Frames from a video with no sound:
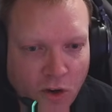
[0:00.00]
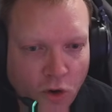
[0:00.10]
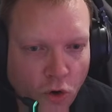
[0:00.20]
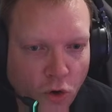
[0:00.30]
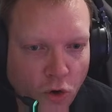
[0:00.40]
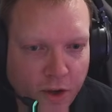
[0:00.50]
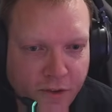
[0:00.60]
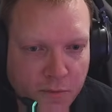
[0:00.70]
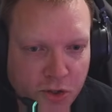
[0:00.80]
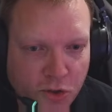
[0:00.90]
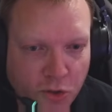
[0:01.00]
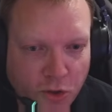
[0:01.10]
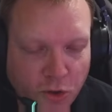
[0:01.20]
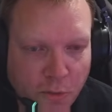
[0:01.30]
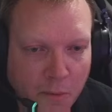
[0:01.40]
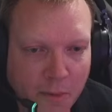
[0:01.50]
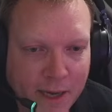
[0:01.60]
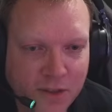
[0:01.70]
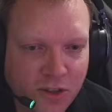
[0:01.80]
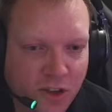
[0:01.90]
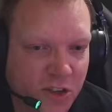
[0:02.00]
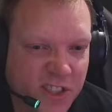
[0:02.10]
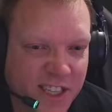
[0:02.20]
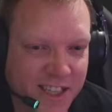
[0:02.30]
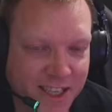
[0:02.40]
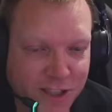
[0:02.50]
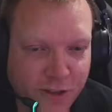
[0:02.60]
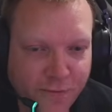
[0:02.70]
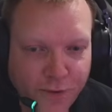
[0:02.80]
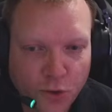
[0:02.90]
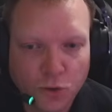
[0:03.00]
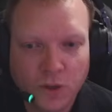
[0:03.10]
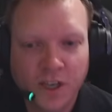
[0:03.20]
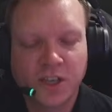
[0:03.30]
Or if I'm just doing normal maps, I could set that to fuel.